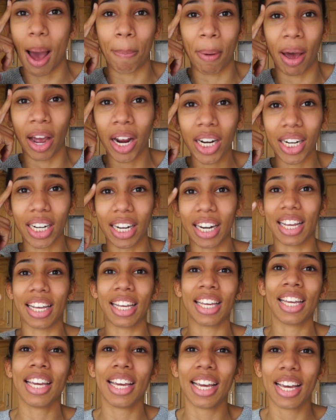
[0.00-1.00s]

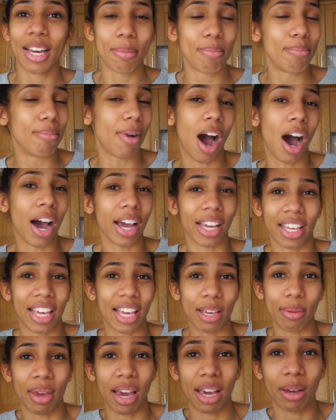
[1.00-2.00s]
apparently I
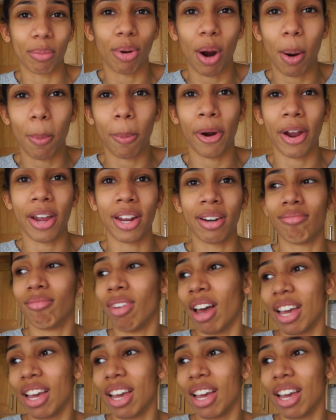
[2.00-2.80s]
keep getting prep brain.